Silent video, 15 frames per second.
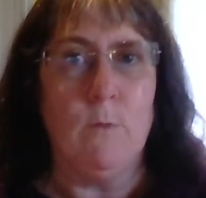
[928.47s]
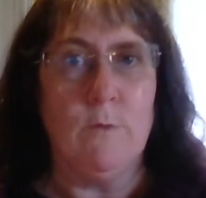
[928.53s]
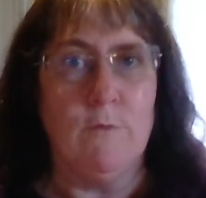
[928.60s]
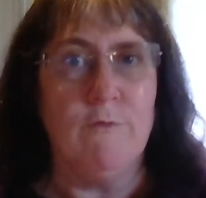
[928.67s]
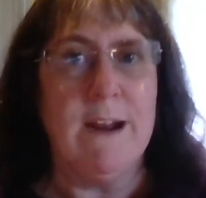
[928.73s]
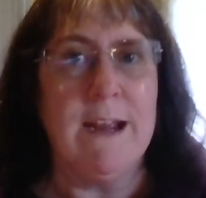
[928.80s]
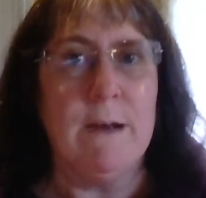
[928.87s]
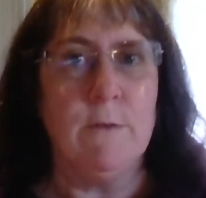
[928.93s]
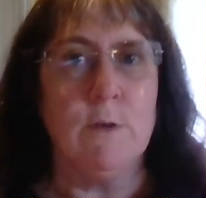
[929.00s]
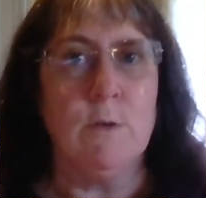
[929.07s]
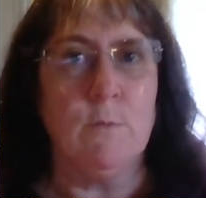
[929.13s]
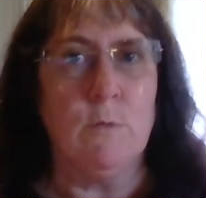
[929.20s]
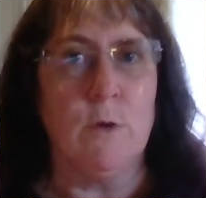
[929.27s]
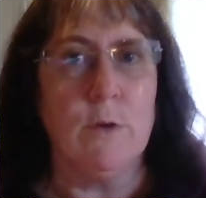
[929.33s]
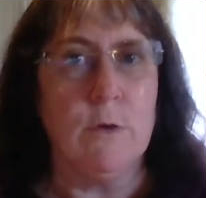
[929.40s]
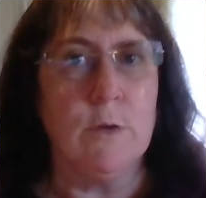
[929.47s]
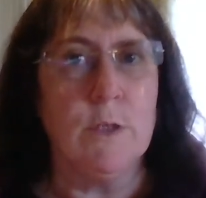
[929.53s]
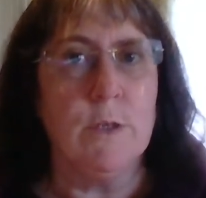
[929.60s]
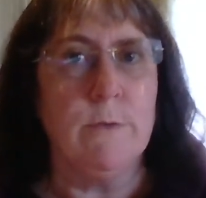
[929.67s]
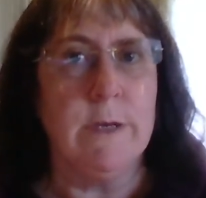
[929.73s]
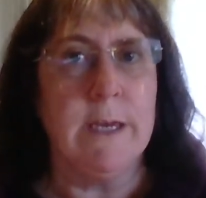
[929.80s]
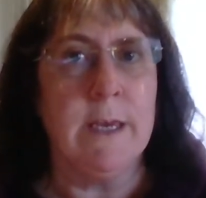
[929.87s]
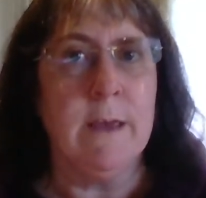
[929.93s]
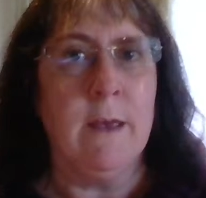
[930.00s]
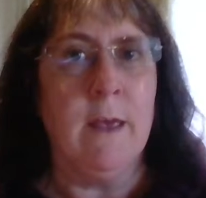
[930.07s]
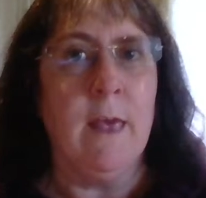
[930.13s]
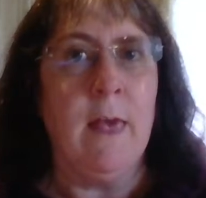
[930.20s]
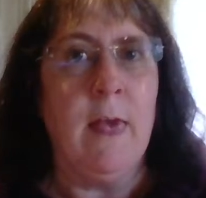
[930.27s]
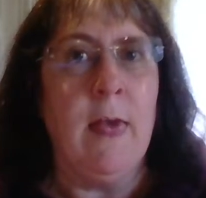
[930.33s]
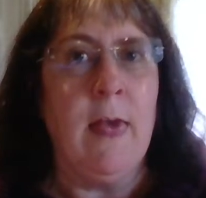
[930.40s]
around what you're doing,
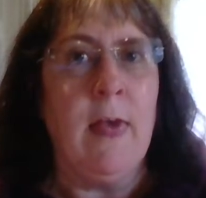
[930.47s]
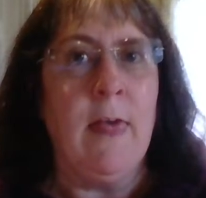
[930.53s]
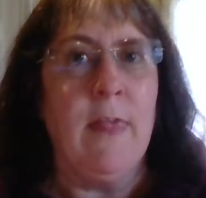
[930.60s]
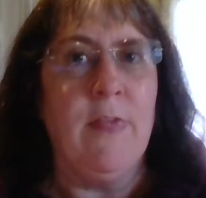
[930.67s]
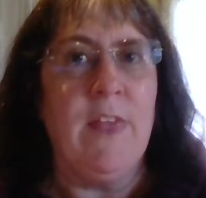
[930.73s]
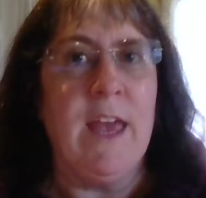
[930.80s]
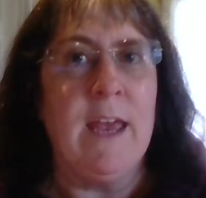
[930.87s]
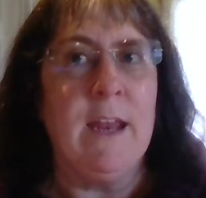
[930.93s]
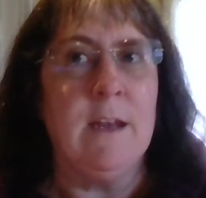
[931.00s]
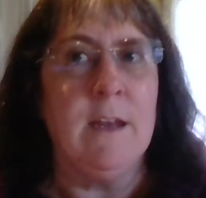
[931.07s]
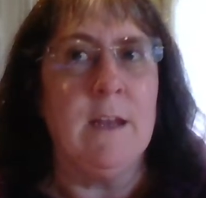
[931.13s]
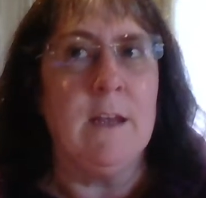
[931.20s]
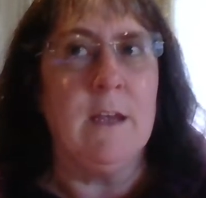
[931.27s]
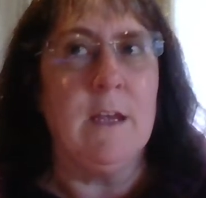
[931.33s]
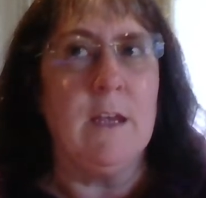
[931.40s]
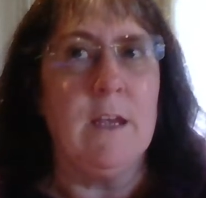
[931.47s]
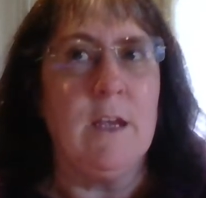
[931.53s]
then